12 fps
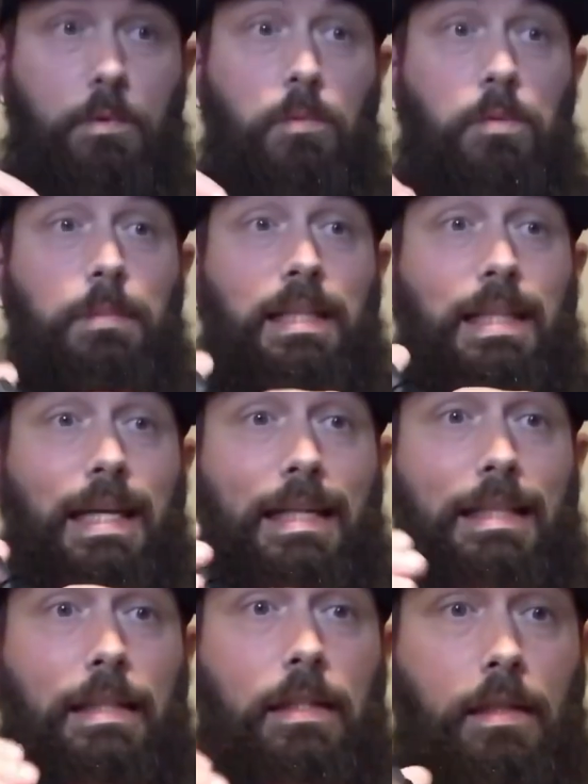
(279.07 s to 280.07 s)
would be
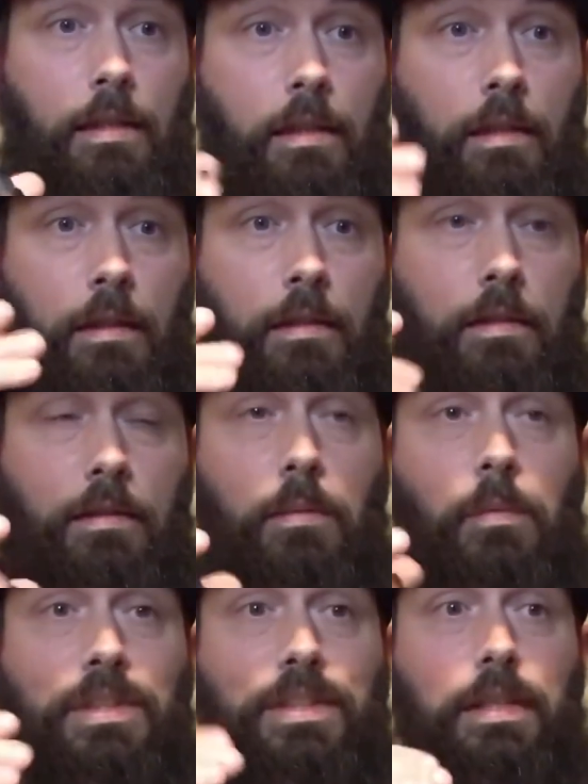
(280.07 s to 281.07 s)
like
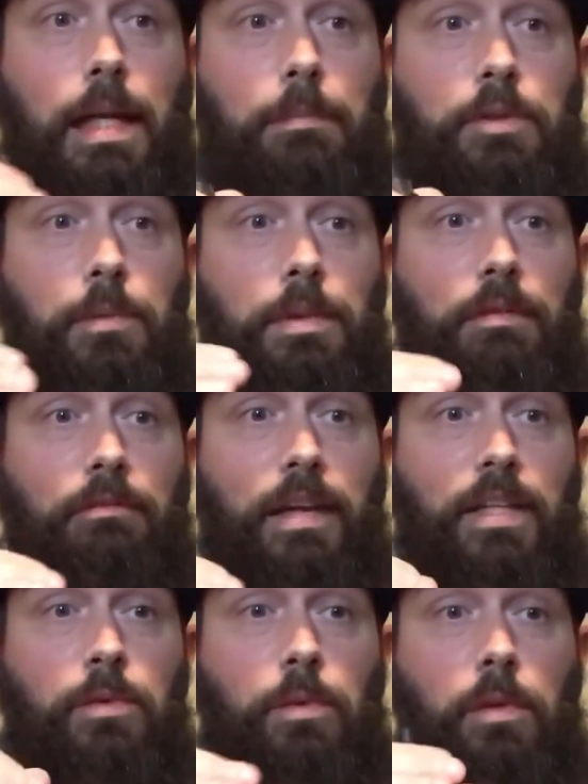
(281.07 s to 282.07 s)
someone slapped you in the
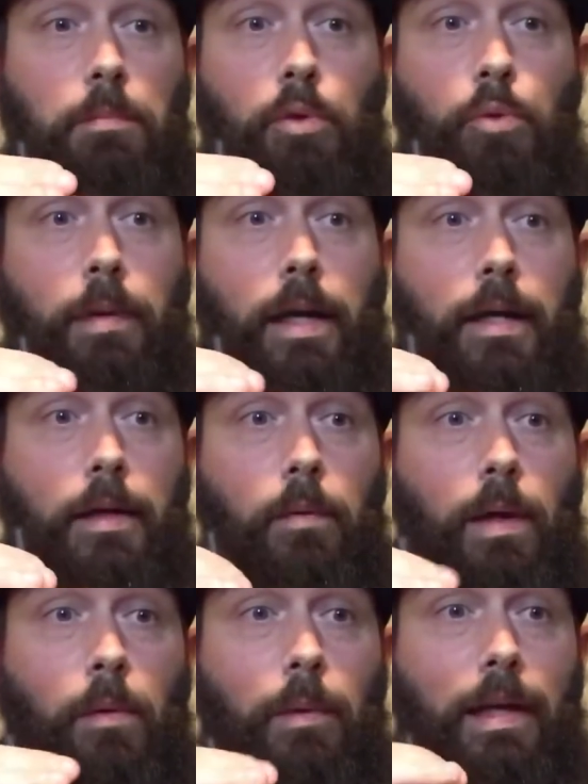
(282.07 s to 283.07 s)
face with a blueberry
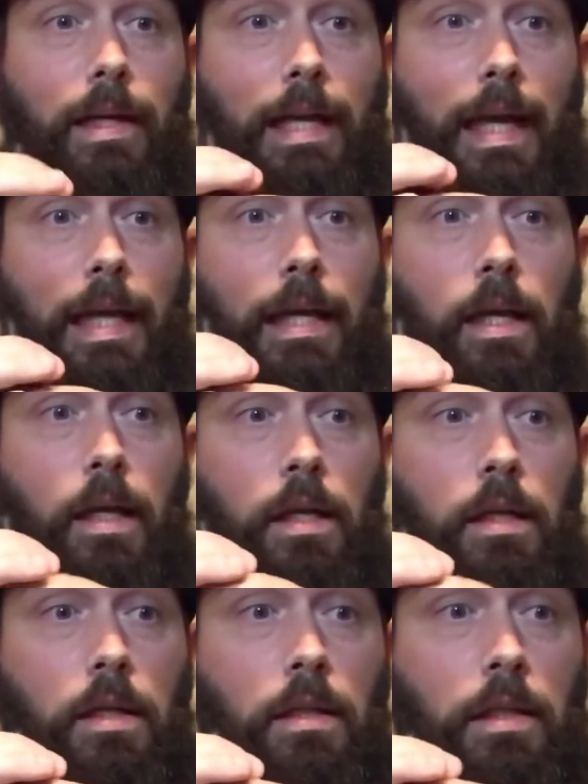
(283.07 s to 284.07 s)
while wearing a
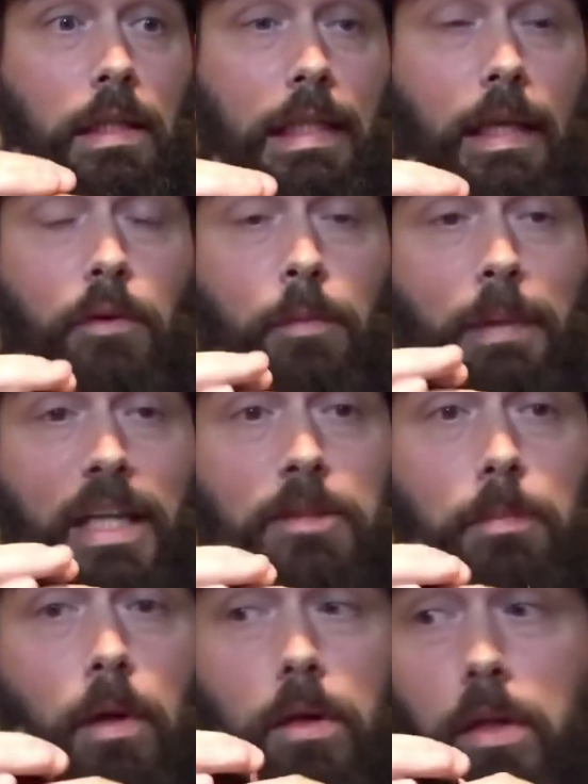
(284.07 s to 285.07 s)
leather
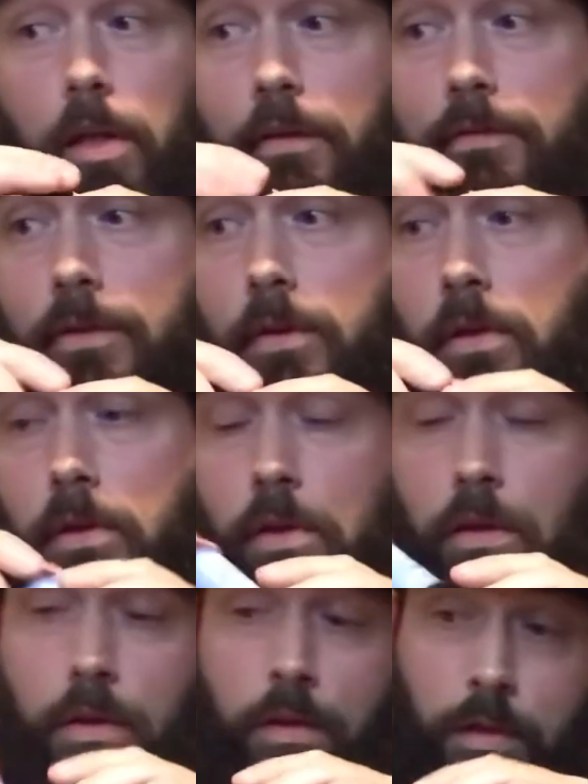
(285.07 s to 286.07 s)
baseball glove,
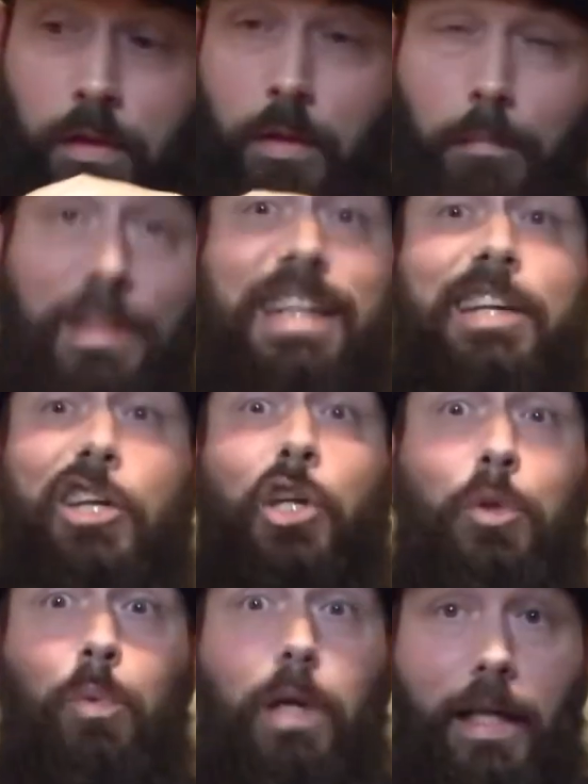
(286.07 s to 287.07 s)
but in a
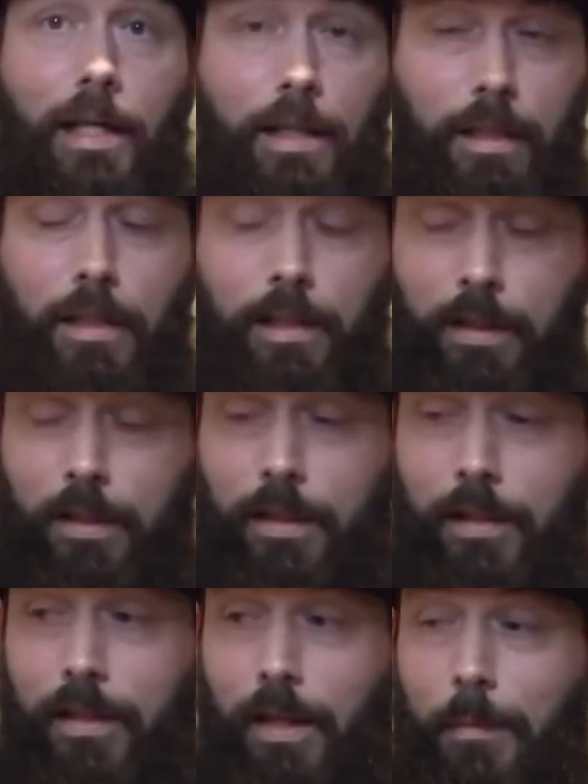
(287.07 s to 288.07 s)
good way.
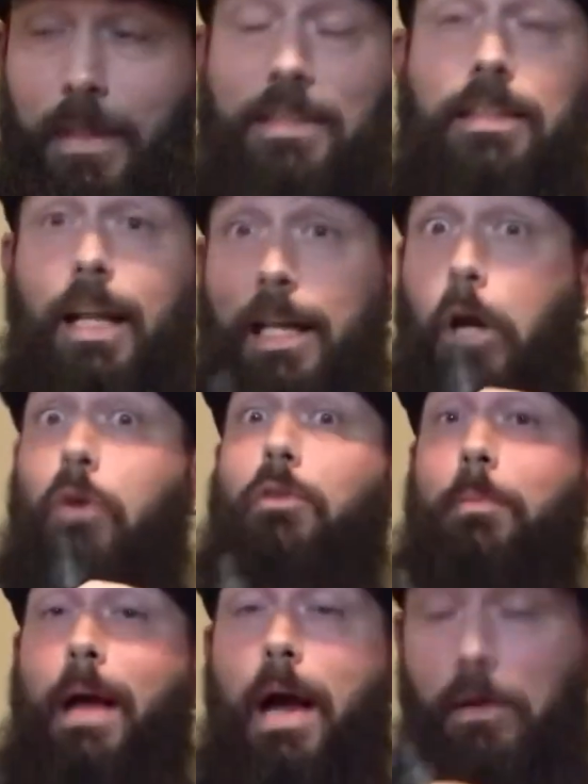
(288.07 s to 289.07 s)
I mean, it's not like
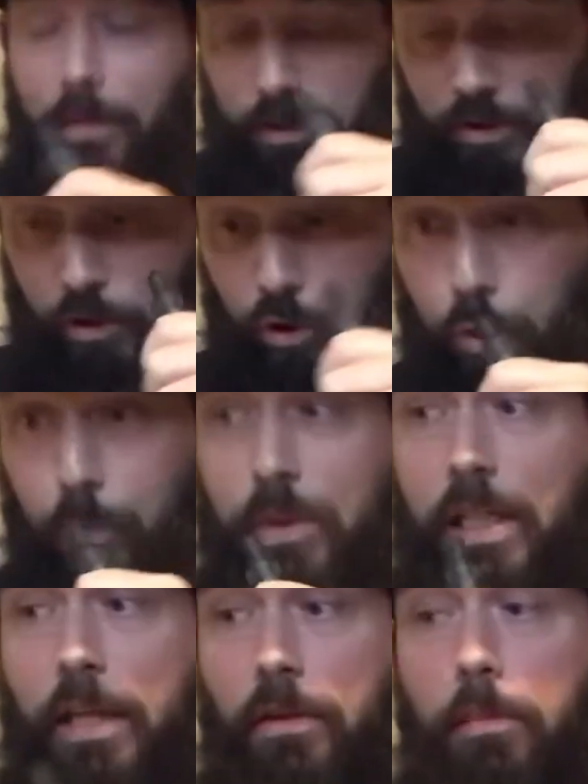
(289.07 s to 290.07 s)
overpowering. It's just you
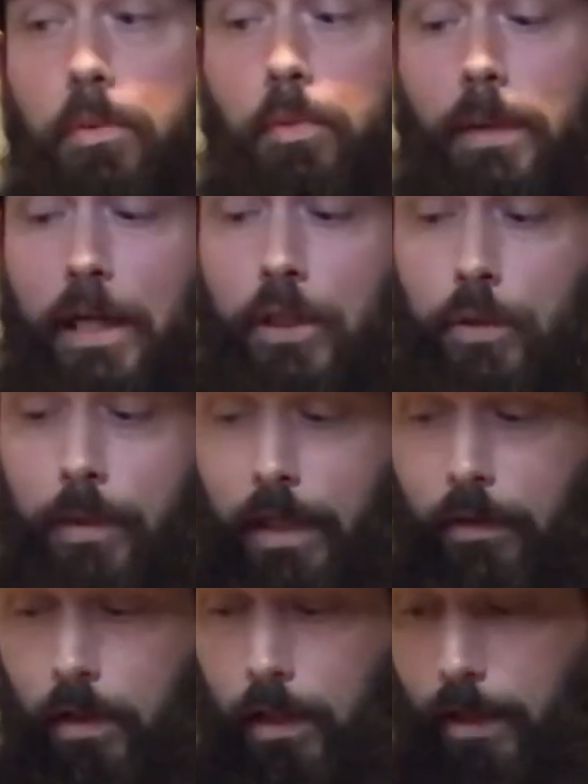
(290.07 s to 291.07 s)
get the blueberry and you
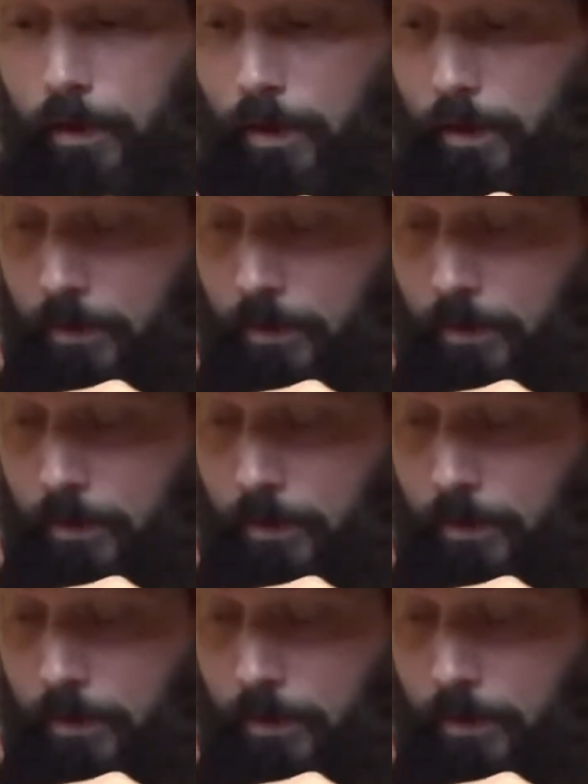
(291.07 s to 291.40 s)
get the leather.